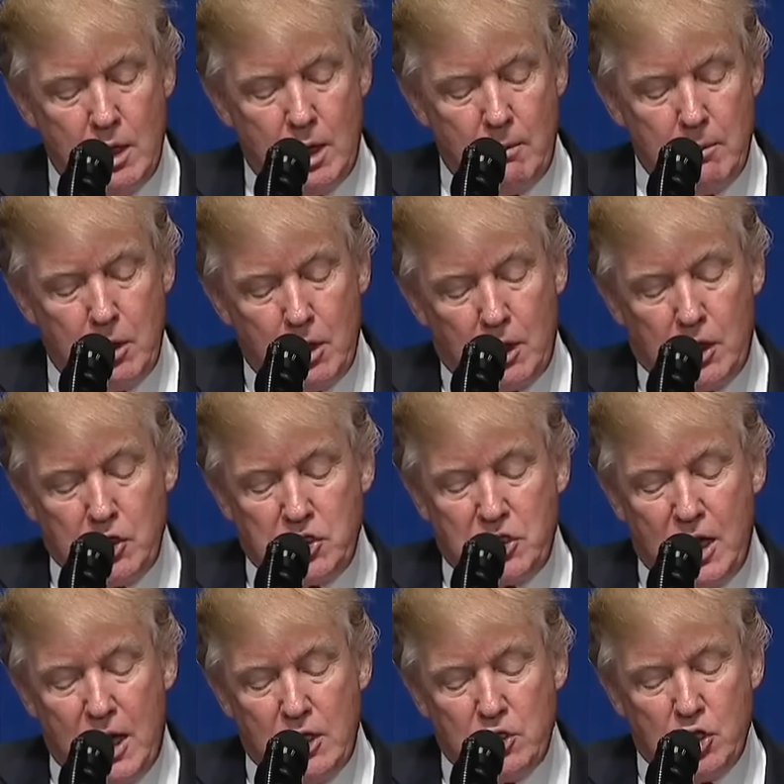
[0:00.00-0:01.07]
America
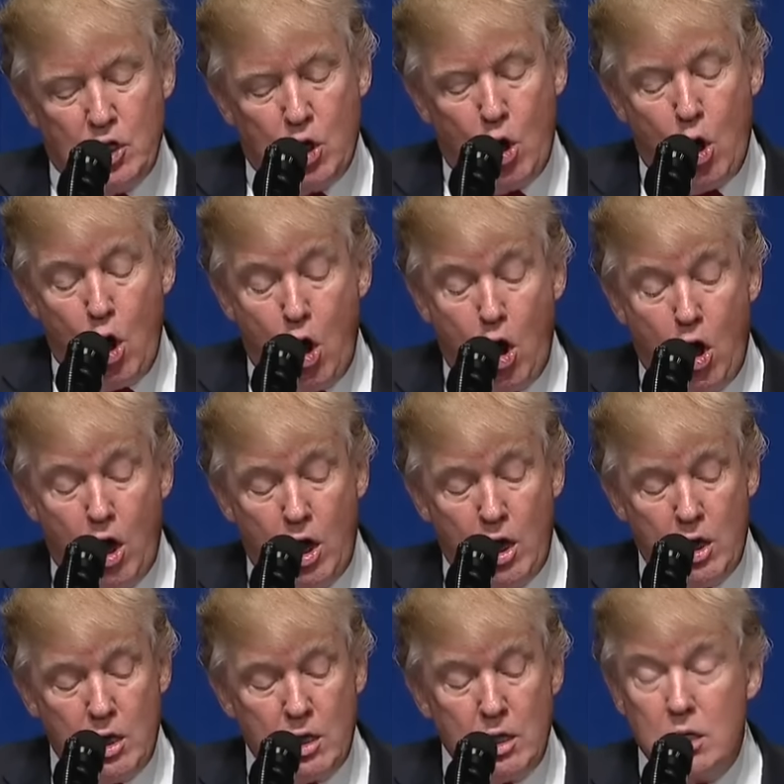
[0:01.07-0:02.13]
stands in awe
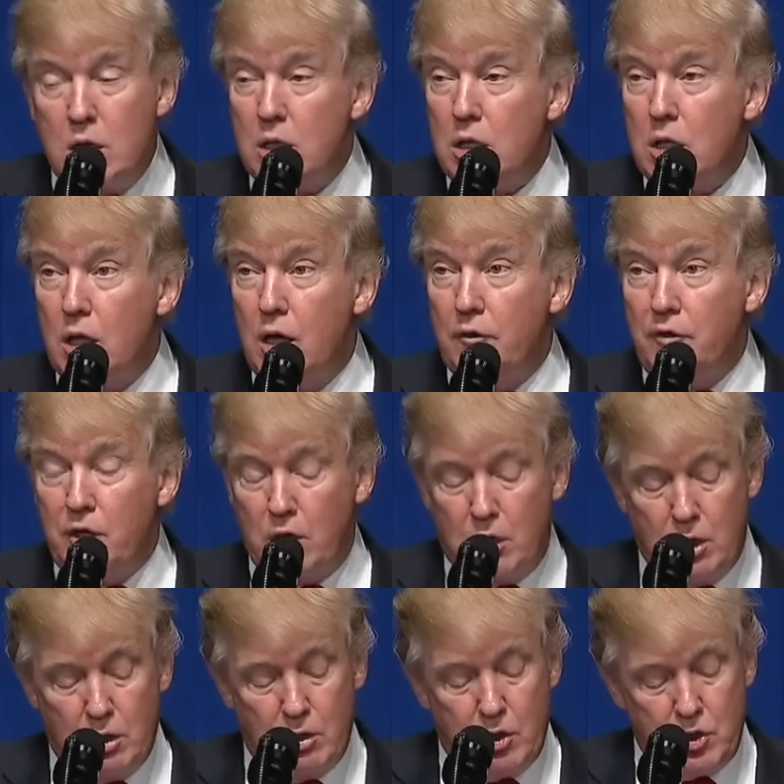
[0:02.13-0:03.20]
of your
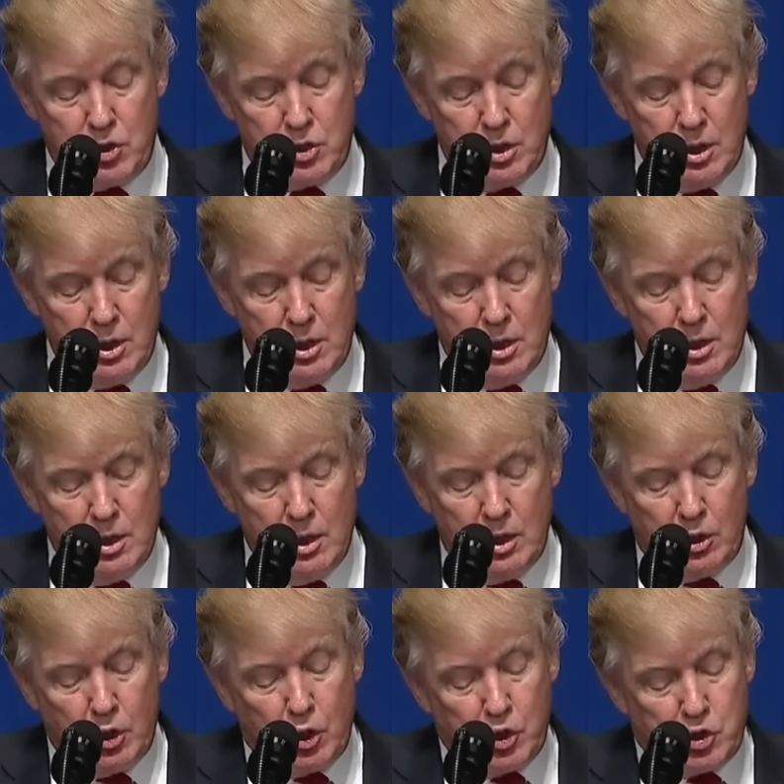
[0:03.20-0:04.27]
courage
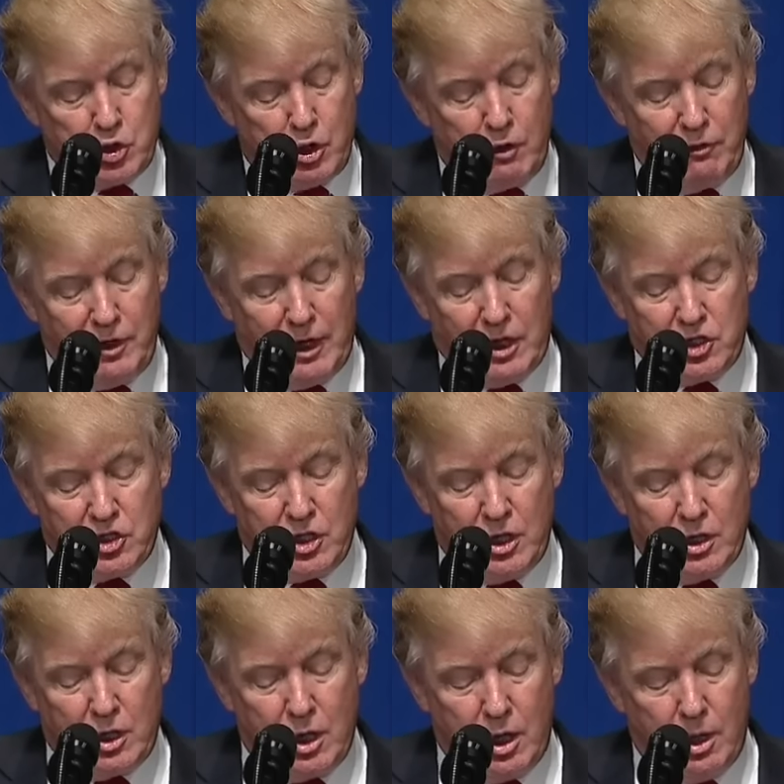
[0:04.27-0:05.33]
those serving at
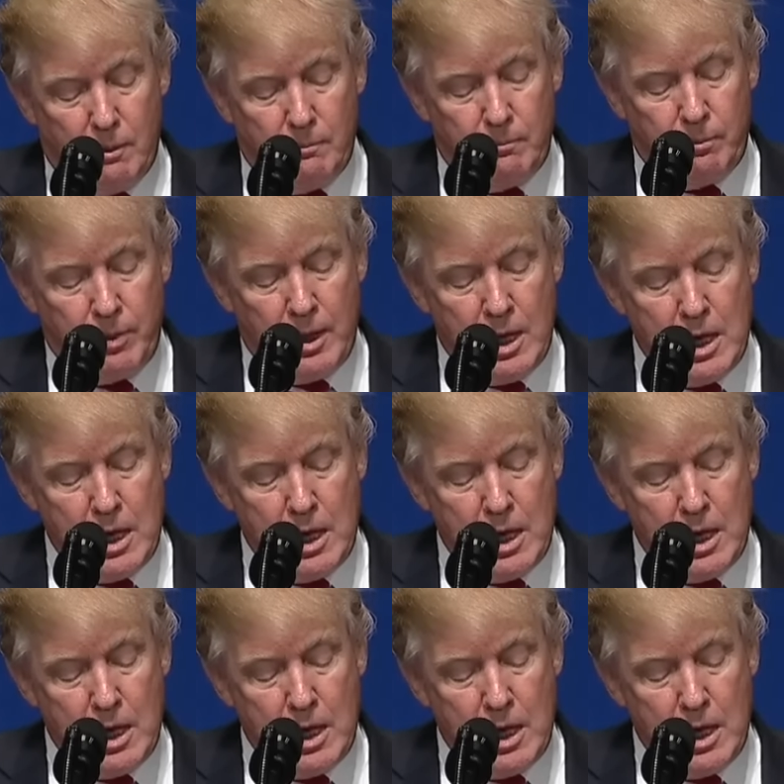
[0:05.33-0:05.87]
CENTCOM,